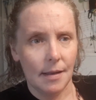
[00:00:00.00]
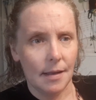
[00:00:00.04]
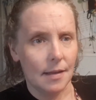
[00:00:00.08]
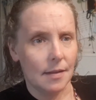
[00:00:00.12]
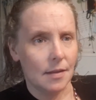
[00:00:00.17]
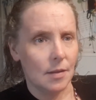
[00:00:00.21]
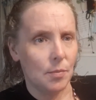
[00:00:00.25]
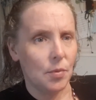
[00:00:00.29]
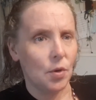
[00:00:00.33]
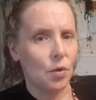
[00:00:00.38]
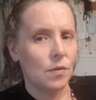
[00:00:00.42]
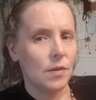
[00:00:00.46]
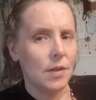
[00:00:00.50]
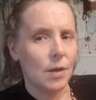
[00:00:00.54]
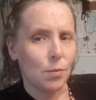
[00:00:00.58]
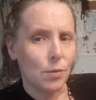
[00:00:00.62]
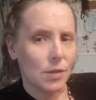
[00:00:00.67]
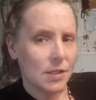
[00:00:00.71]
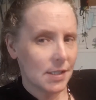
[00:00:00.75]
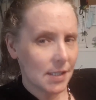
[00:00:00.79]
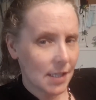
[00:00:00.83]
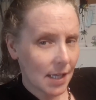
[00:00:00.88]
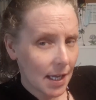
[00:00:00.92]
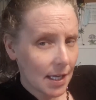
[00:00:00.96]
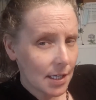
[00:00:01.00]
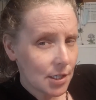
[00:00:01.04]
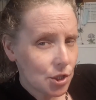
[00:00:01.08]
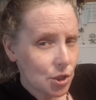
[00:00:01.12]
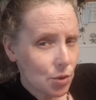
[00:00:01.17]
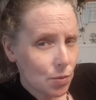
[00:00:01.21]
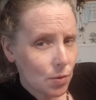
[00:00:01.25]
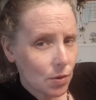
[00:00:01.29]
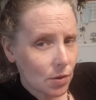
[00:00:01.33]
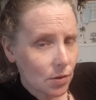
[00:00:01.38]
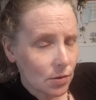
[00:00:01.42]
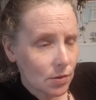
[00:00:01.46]
In the boat that was
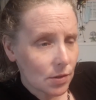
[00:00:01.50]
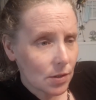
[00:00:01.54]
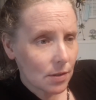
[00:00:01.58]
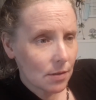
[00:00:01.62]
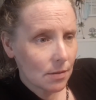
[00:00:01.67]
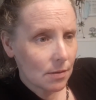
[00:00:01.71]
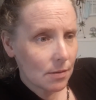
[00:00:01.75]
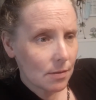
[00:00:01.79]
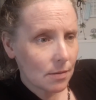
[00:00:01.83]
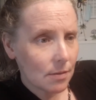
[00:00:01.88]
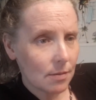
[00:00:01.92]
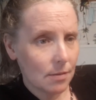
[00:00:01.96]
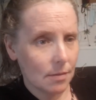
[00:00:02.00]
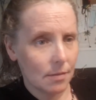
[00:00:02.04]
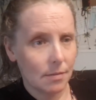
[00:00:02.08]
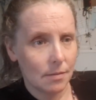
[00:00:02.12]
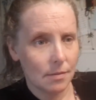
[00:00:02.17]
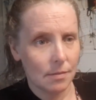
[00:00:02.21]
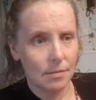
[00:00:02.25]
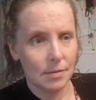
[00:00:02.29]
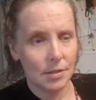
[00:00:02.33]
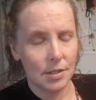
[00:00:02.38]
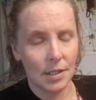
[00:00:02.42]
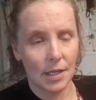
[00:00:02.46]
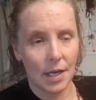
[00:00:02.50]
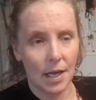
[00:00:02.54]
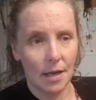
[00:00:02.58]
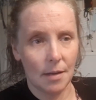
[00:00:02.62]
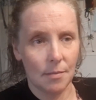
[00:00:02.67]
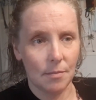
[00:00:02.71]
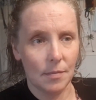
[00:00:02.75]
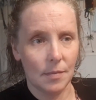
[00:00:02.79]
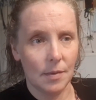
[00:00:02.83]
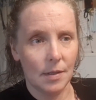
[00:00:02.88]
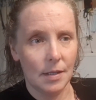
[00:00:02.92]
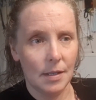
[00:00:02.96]
scheduled to
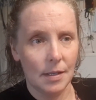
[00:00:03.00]
come.